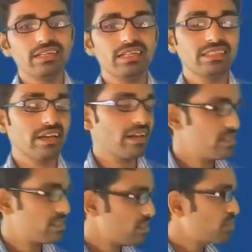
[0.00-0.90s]
the rise
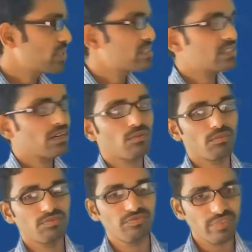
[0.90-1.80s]
in potential
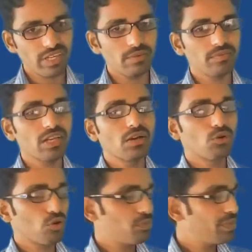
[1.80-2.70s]
V
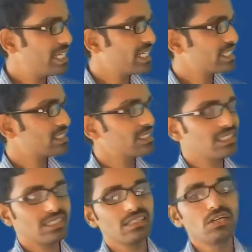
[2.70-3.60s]
could be
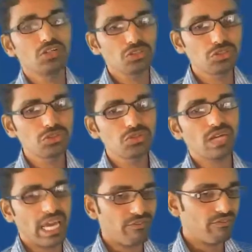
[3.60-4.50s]
considered due to
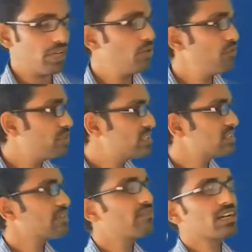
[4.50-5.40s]
a wave which is
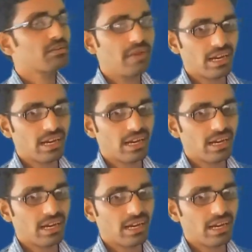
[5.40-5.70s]
reflected back,